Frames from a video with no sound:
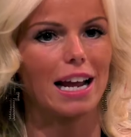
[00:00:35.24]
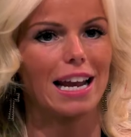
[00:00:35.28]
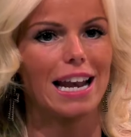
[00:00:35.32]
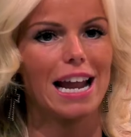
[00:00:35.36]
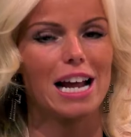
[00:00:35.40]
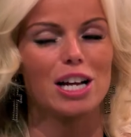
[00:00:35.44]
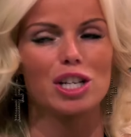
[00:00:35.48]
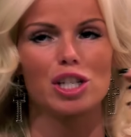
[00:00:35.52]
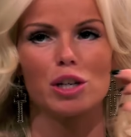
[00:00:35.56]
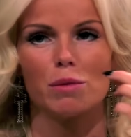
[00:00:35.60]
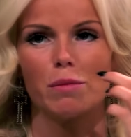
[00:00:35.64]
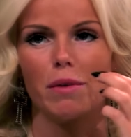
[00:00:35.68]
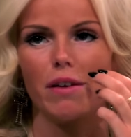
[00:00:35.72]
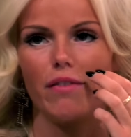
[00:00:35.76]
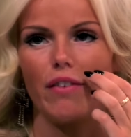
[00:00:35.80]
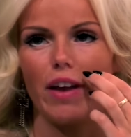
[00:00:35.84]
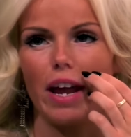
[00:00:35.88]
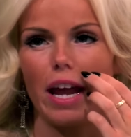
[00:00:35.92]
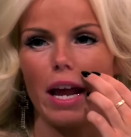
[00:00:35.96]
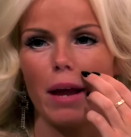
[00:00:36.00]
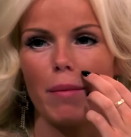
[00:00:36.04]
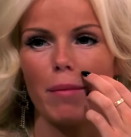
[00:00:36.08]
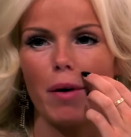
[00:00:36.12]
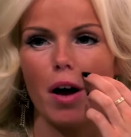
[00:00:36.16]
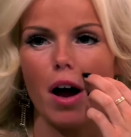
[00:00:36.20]
a connection with
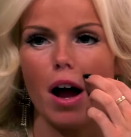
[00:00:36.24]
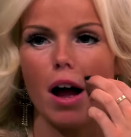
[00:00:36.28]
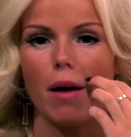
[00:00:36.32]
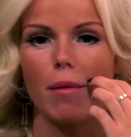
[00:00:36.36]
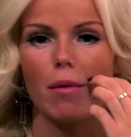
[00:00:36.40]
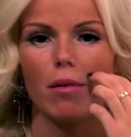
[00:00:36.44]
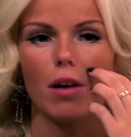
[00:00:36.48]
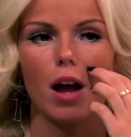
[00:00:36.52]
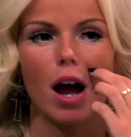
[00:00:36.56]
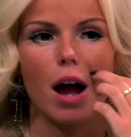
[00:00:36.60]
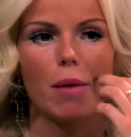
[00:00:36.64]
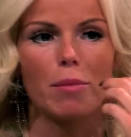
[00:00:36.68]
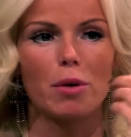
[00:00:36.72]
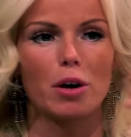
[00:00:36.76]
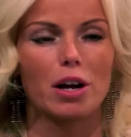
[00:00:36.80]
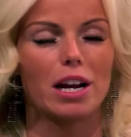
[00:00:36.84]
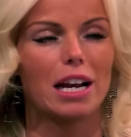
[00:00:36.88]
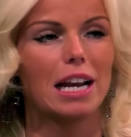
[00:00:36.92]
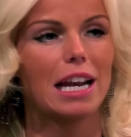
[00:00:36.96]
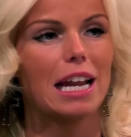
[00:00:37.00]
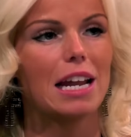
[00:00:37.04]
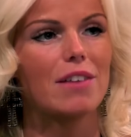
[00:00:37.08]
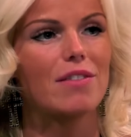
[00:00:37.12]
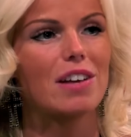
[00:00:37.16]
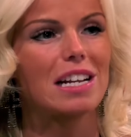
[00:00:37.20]
him. I'm not
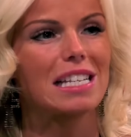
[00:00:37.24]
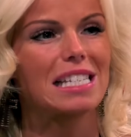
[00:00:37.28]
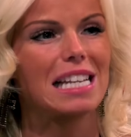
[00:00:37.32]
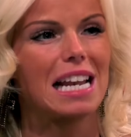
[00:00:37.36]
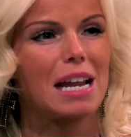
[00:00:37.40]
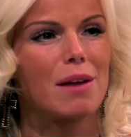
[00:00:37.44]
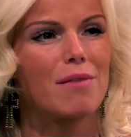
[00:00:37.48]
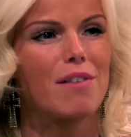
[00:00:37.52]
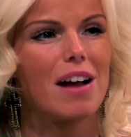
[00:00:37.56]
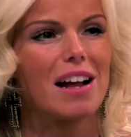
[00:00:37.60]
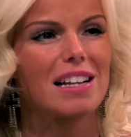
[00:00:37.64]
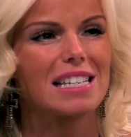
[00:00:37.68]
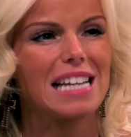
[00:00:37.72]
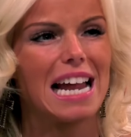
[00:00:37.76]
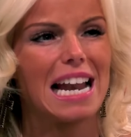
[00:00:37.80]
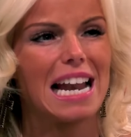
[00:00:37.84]
going to leave Italy without